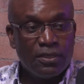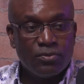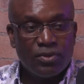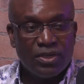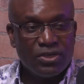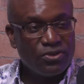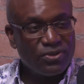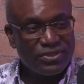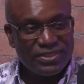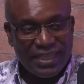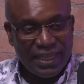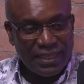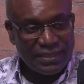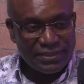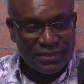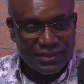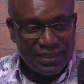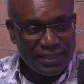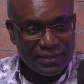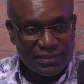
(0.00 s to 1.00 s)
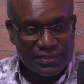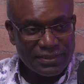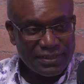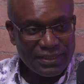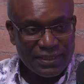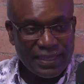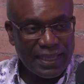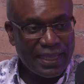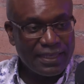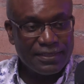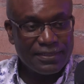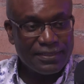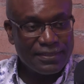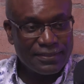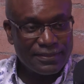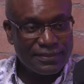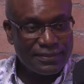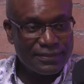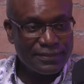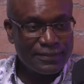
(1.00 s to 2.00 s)
were not NCNC
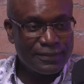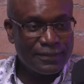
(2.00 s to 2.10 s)
candidates.